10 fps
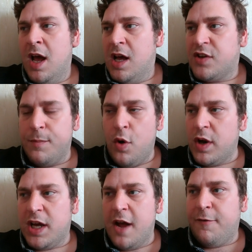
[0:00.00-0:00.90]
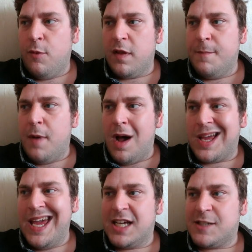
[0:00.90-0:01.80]
So I'm not going to go for one of the
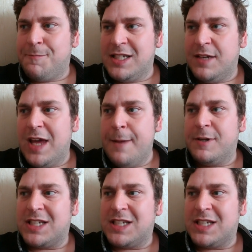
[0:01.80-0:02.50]
marquee expensive keepers.